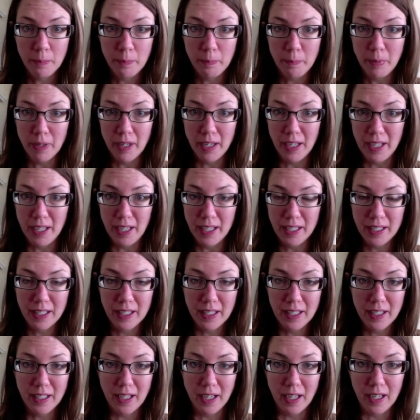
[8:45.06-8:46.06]
But
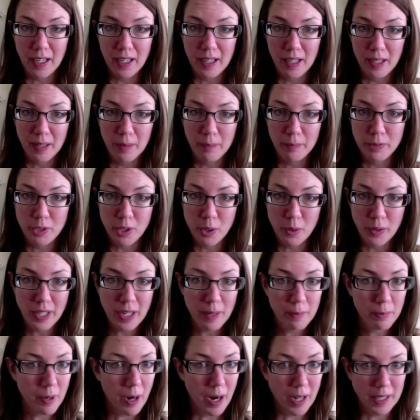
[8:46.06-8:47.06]
don't
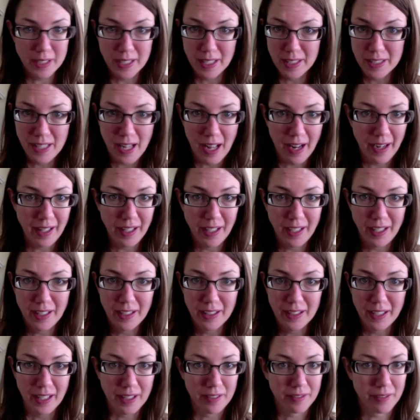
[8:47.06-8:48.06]
get processed
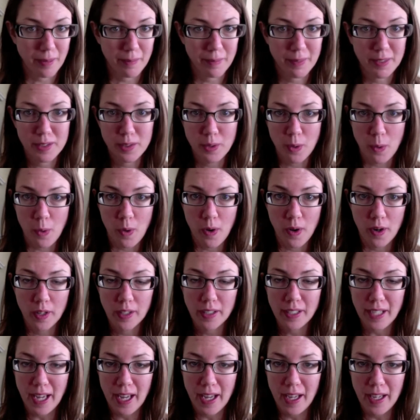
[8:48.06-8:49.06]
honey, like, from the
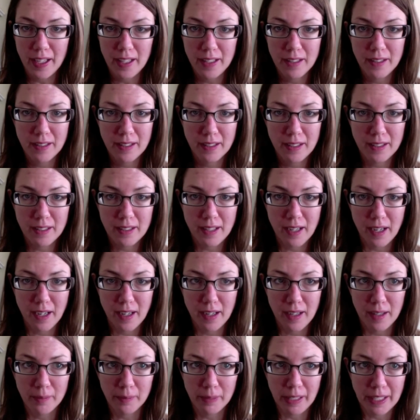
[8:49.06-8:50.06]
store. Get
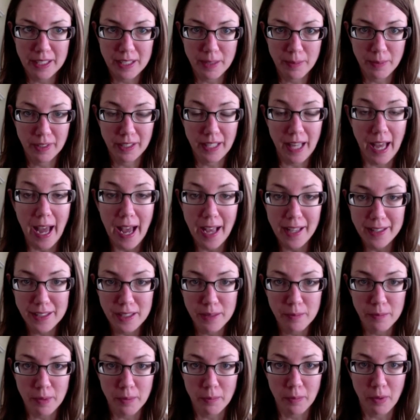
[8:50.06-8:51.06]
something that
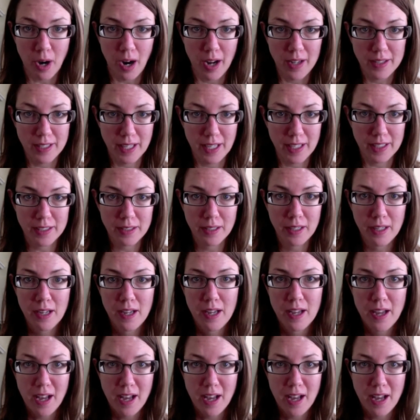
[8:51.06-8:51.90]
hasn't been processed.